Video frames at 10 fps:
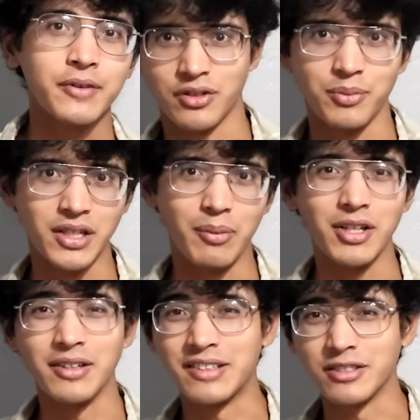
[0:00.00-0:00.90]
To me, I'm a
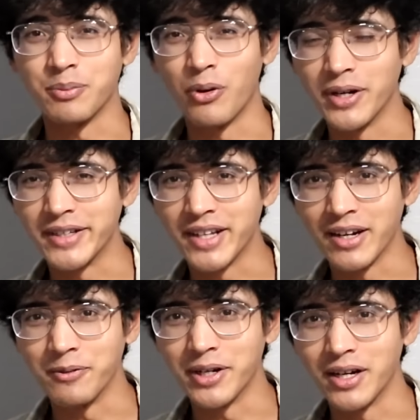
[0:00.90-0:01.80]
little disappointed that
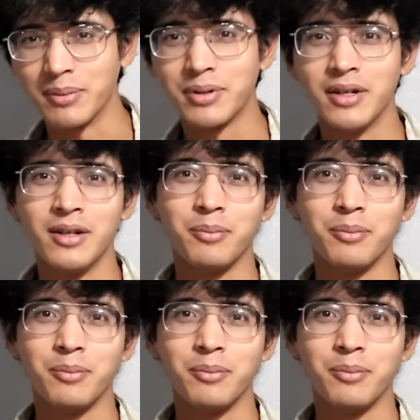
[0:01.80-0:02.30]
it went up,